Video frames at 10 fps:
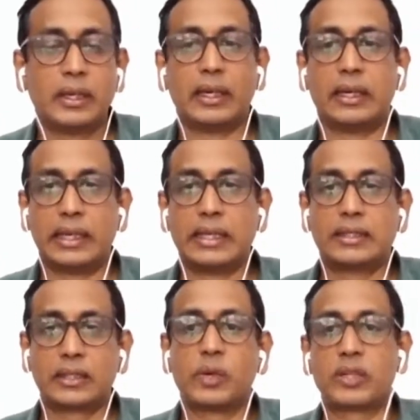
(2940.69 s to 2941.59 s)
And
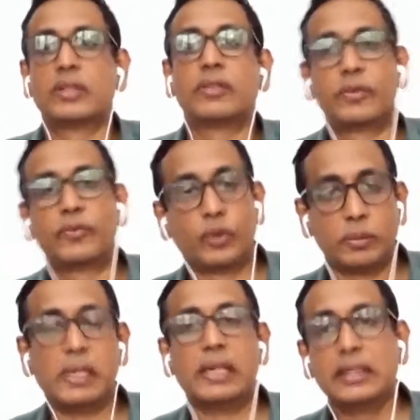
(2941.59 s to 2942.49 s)
it's a question of
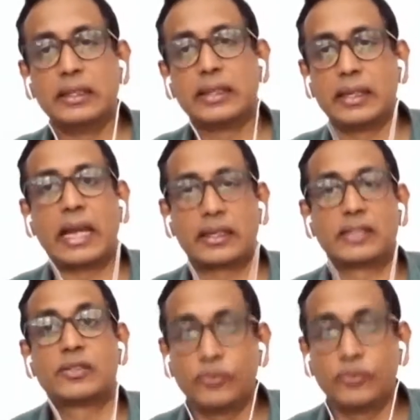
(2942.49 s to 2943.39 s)
affordability, and then
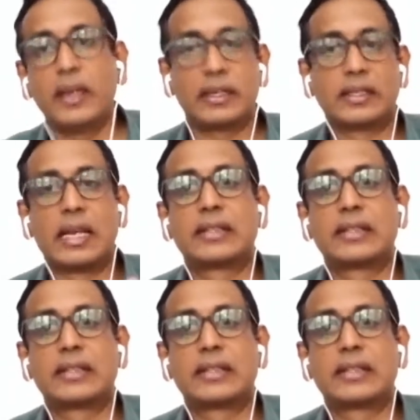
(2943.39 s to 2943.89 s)
access to finance.